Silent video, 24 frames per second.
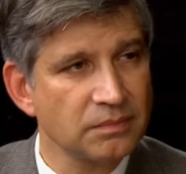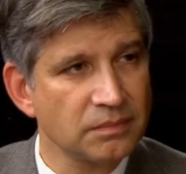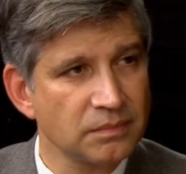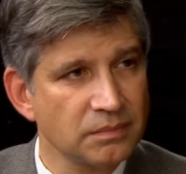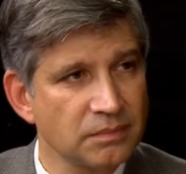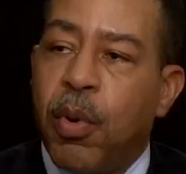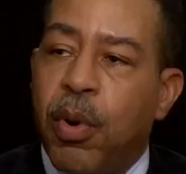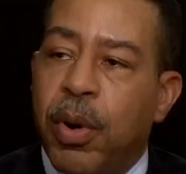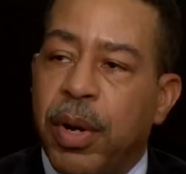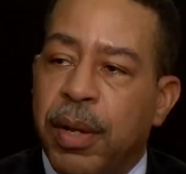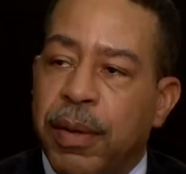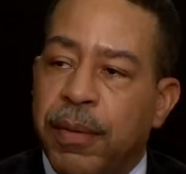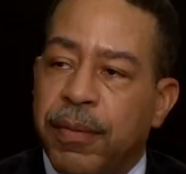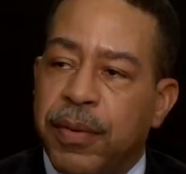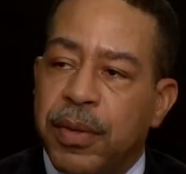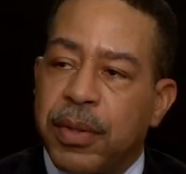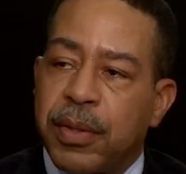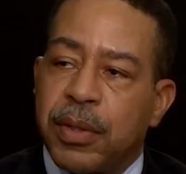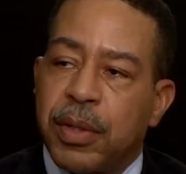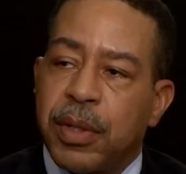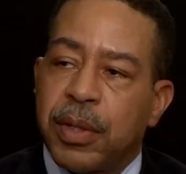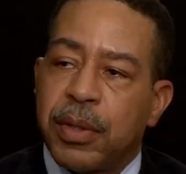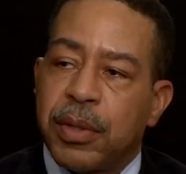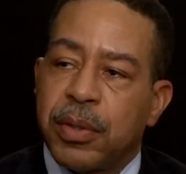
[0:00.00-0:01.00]
more
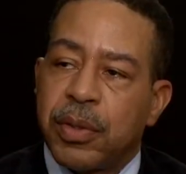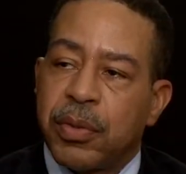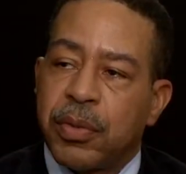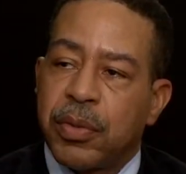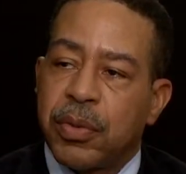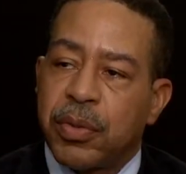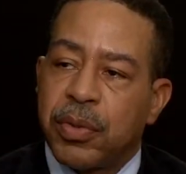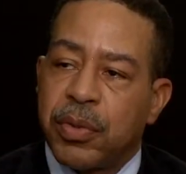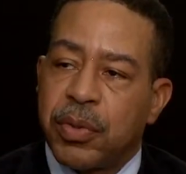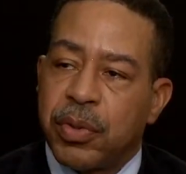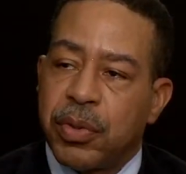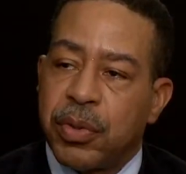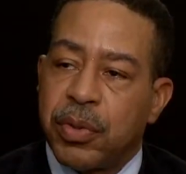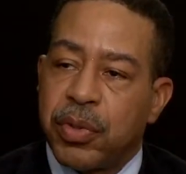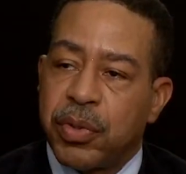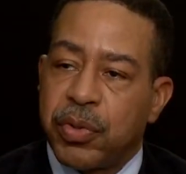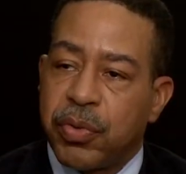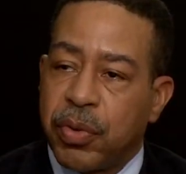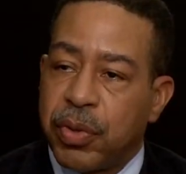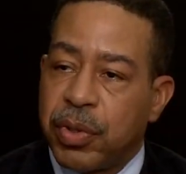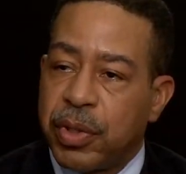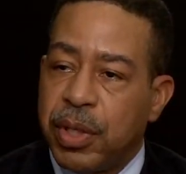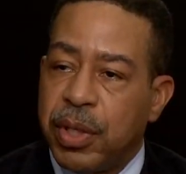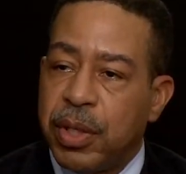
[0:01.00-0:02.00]
emphasis
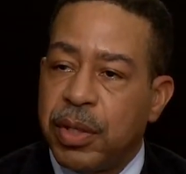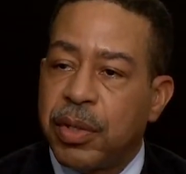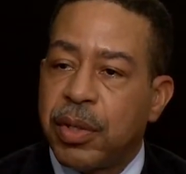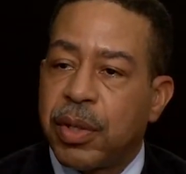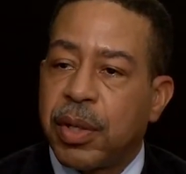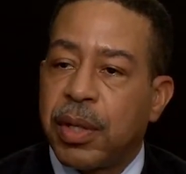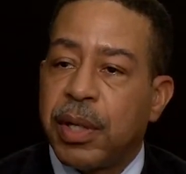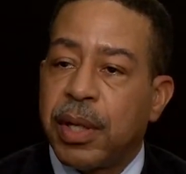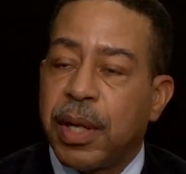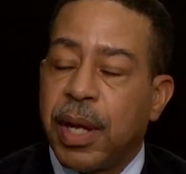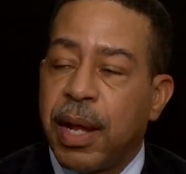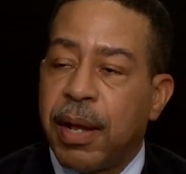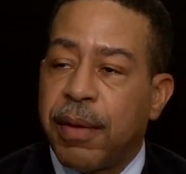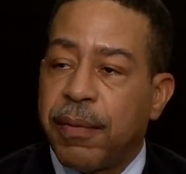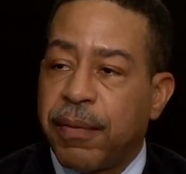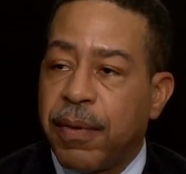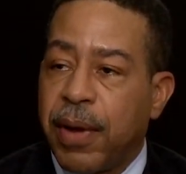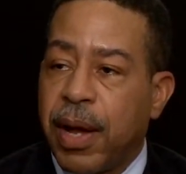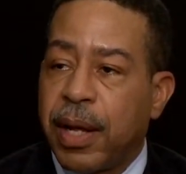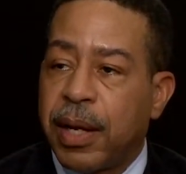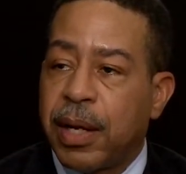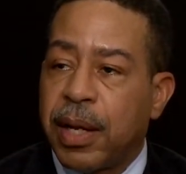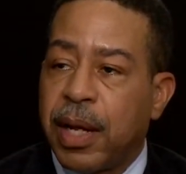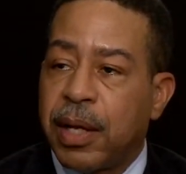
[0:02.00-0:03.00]
strategically and
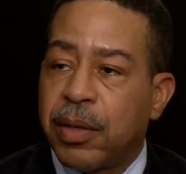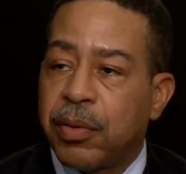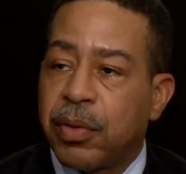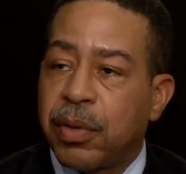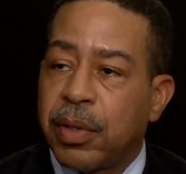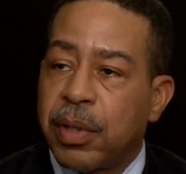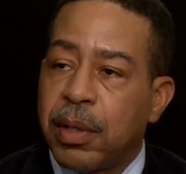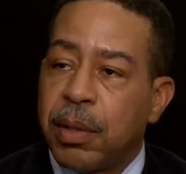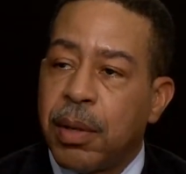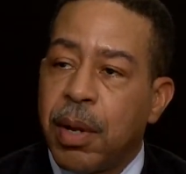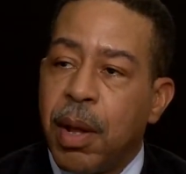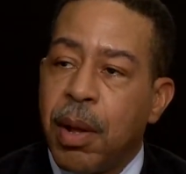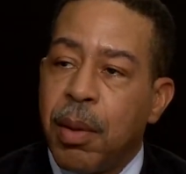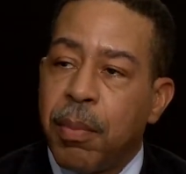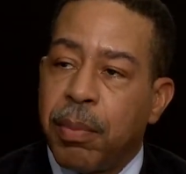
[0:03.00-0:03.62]
financially